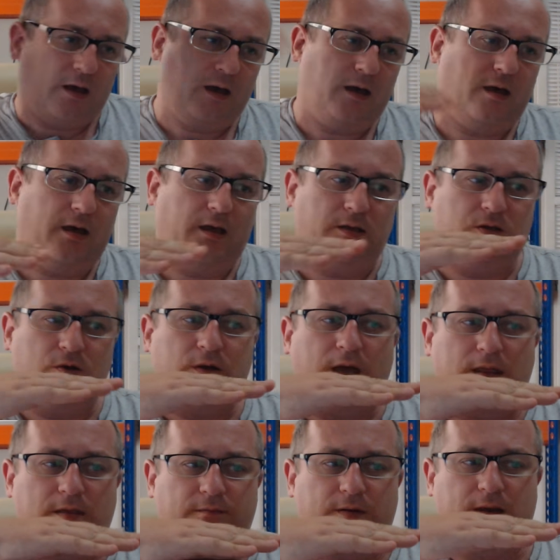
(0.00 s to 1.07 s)
Uh, you
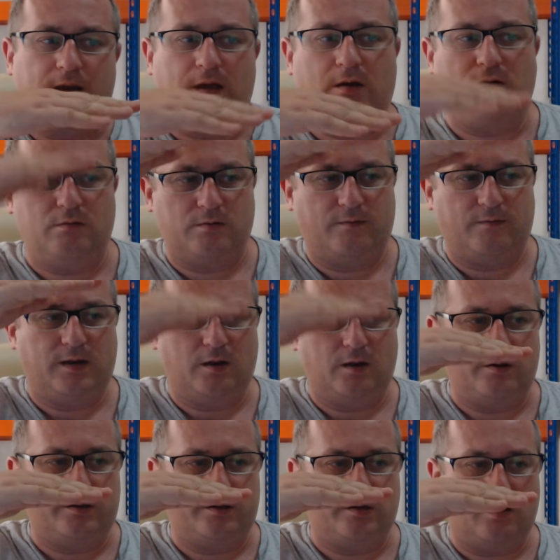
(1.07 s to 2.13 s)
get the video, video
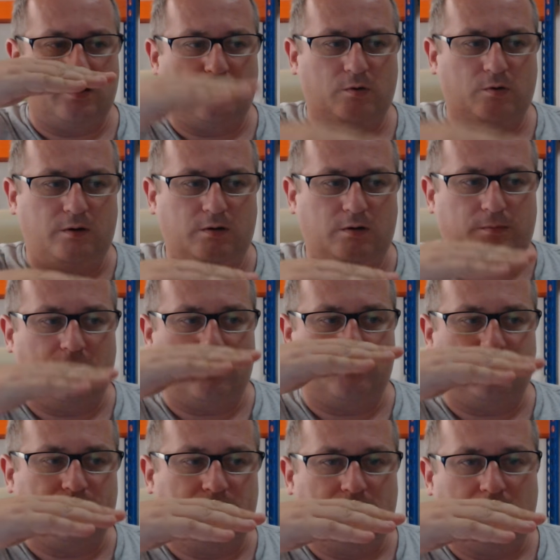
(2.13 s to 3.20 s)
on the top, audio on the
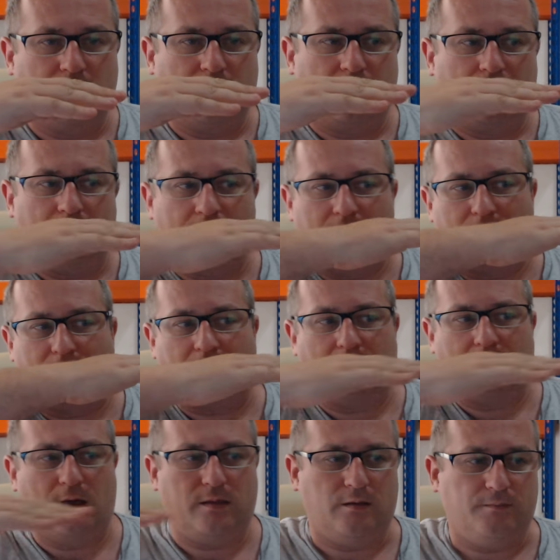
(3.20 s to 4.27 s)
bottom,
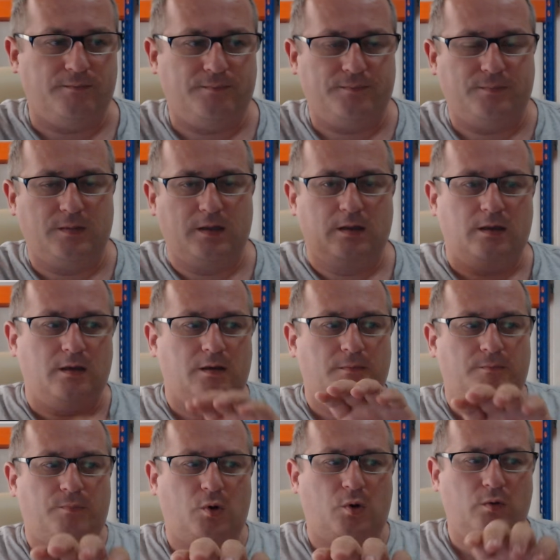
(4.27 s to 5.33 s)
cut them,
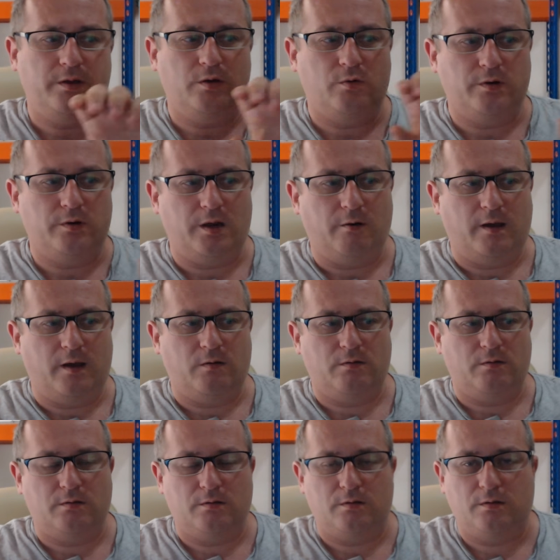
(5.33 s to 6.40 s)
pull the audio
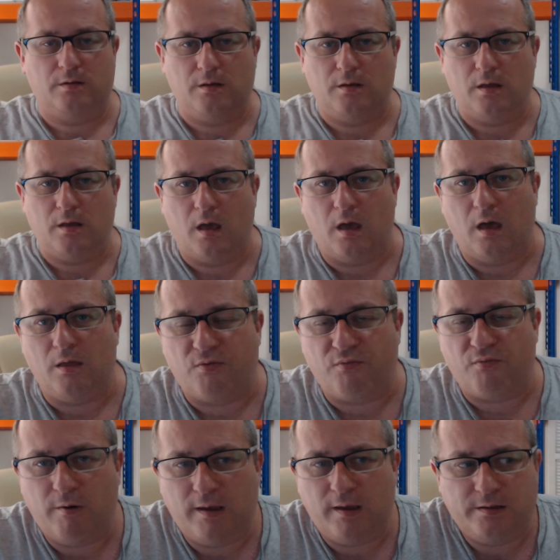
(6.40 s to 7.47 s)
out, and
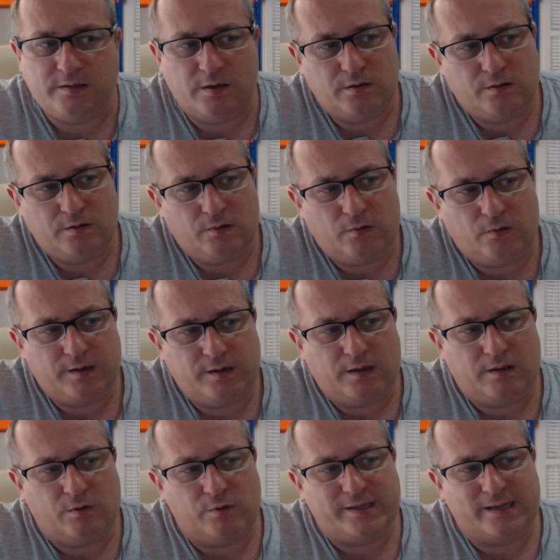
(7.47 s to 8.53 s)
throw it into
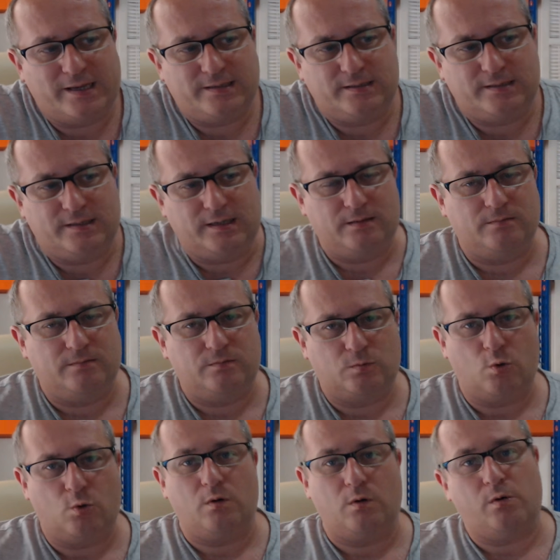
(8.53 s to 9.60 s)
Audacity
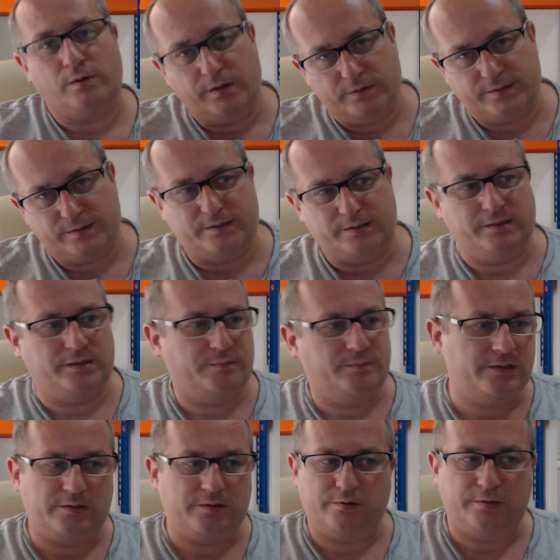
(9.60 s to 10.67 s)
or Audio City,
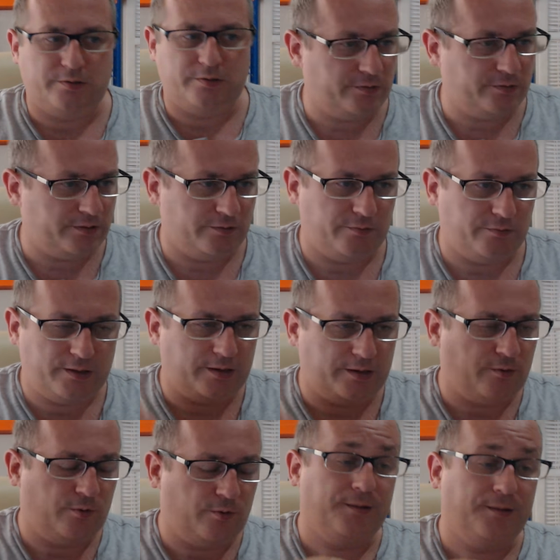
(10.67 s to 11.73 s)
depends who you talk to, what they
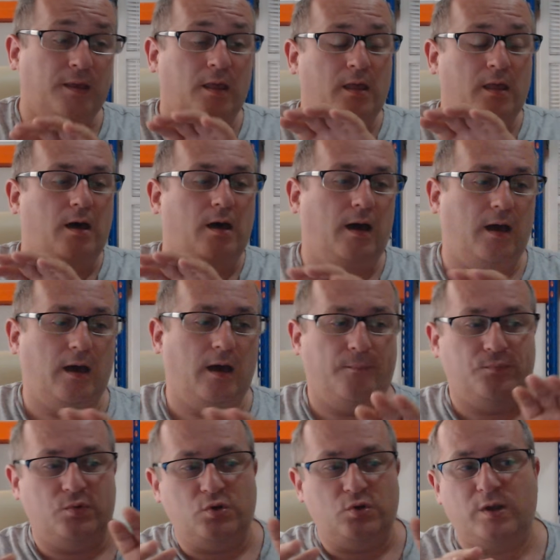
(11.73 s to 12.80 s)
call it.
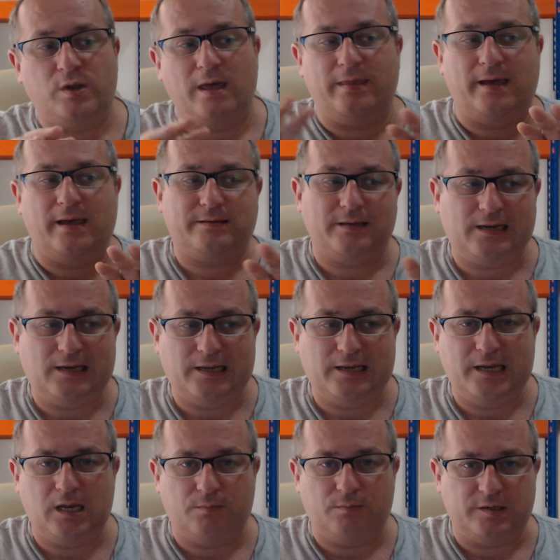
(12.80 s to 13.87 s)
Um, you get that to
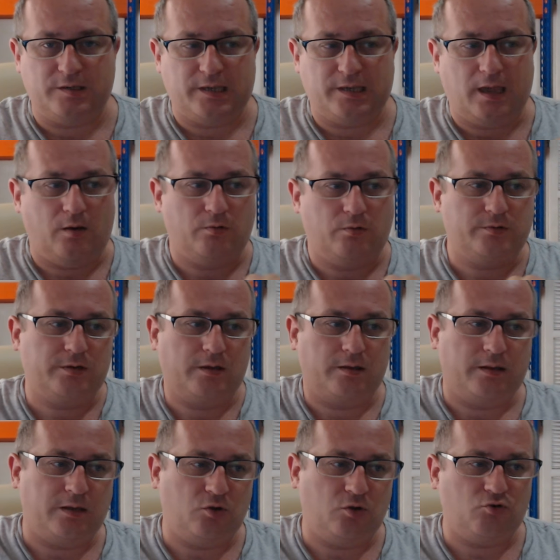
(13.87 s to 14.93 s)
clean up the sound,
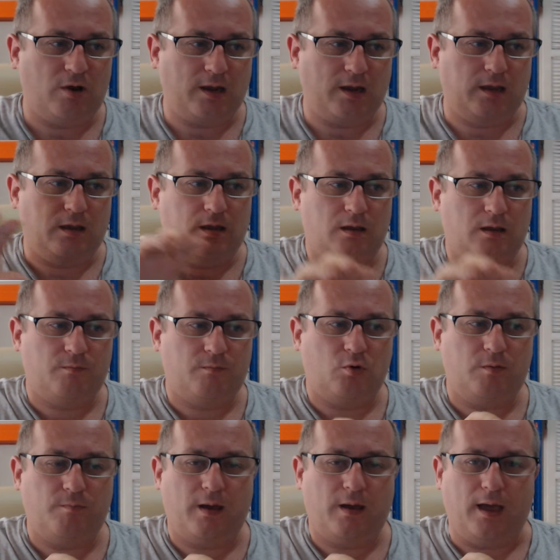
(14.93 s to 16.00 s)
then you drag it and put
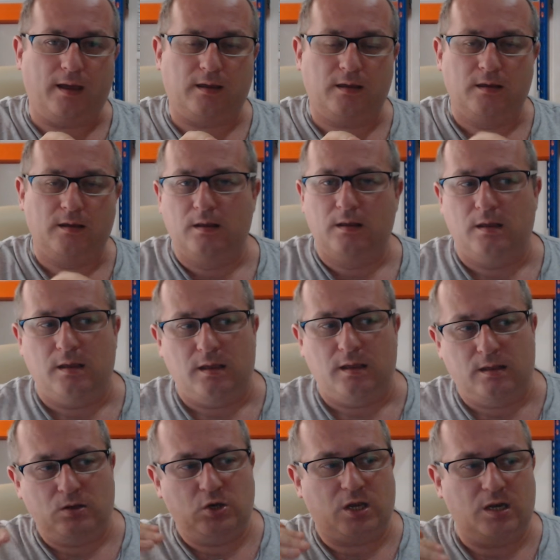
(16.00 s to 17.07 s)
it back.
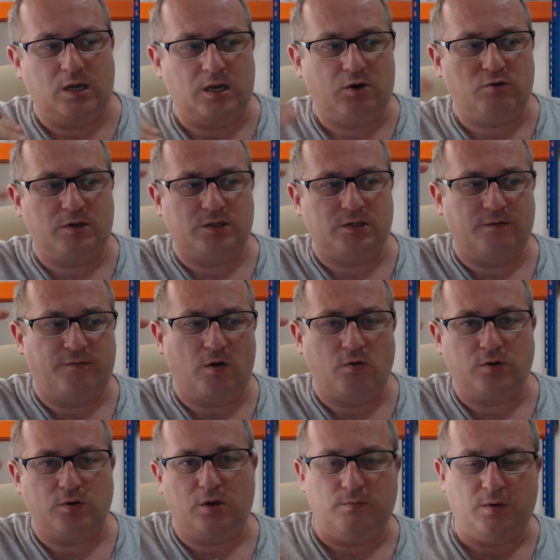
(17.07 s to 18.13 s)
You can increase the
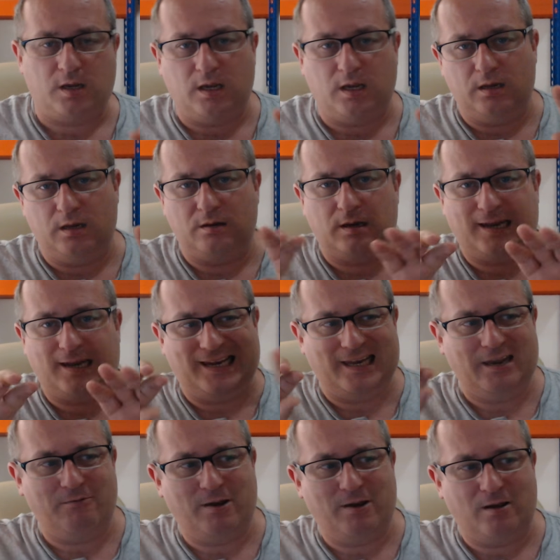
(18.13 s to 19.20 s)
volume, you can
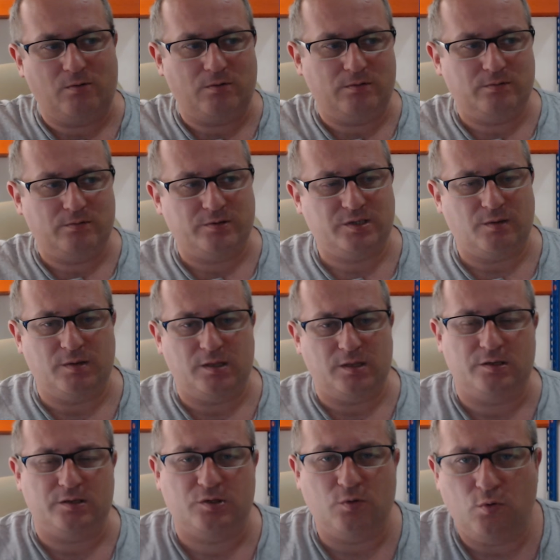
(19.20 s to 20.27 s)
clear out some of the
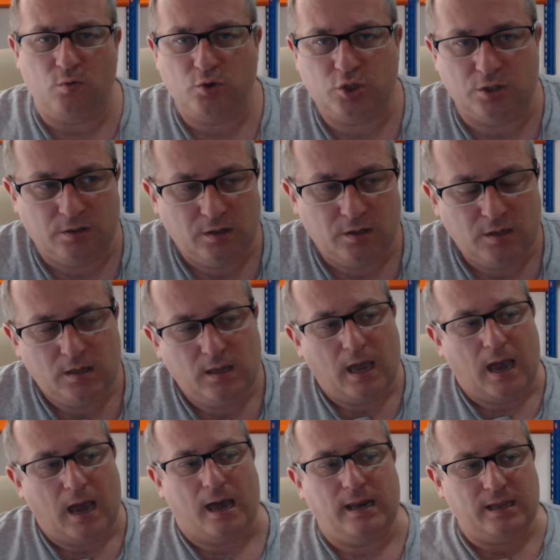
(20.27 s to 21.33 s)
distortion,
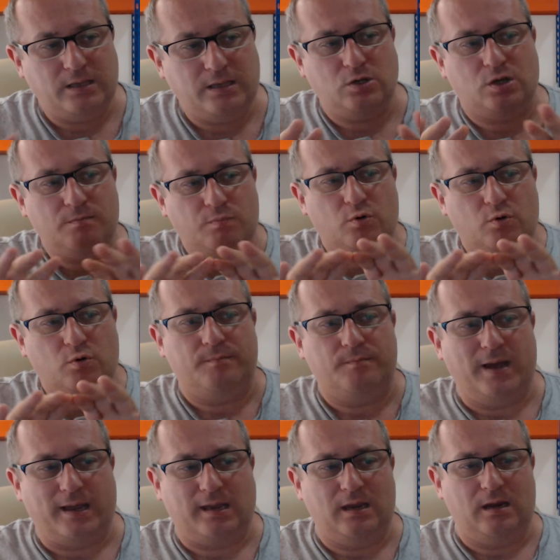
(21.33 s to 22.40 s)
and then you can put it
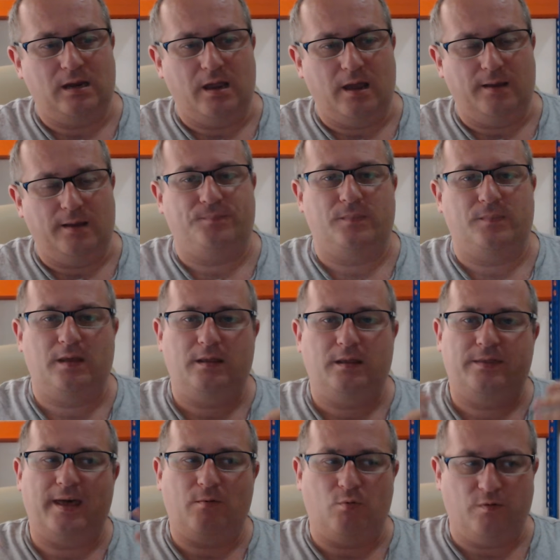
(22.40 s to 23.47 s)
back in there.
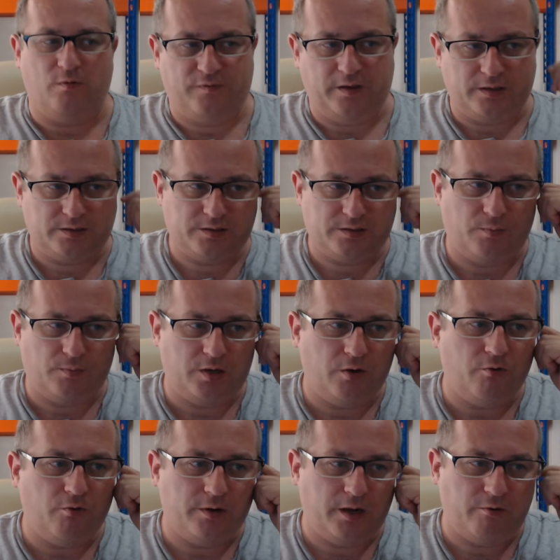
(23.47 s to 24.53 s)
That will fix some of
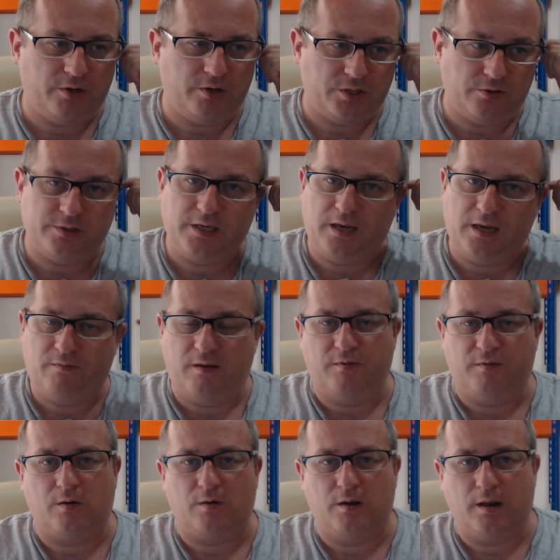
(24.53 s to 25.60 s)
your audio issues, even if
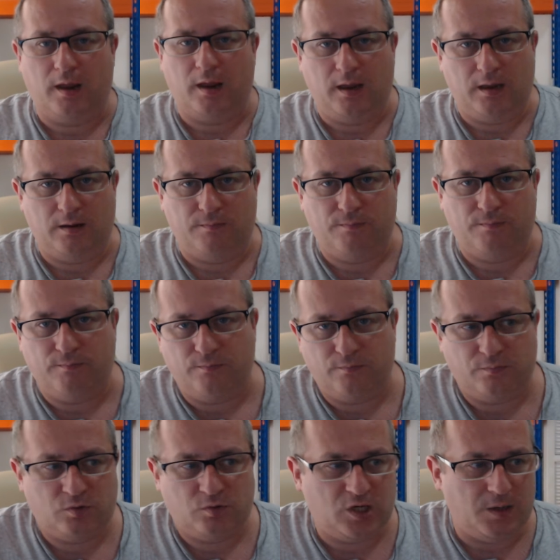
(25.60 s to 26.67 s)
you've got a
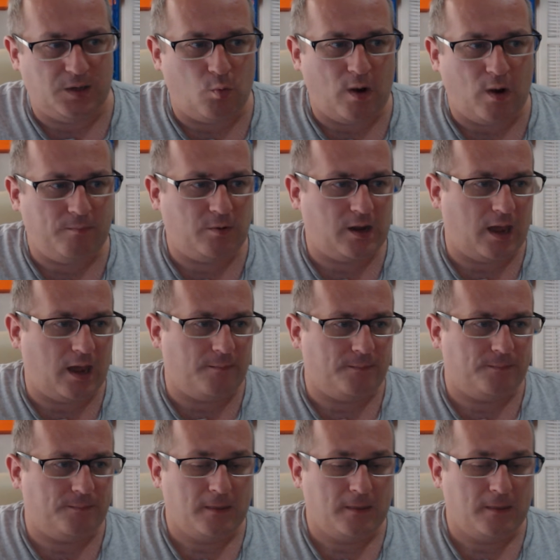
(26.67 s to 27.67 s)
cheap webcam.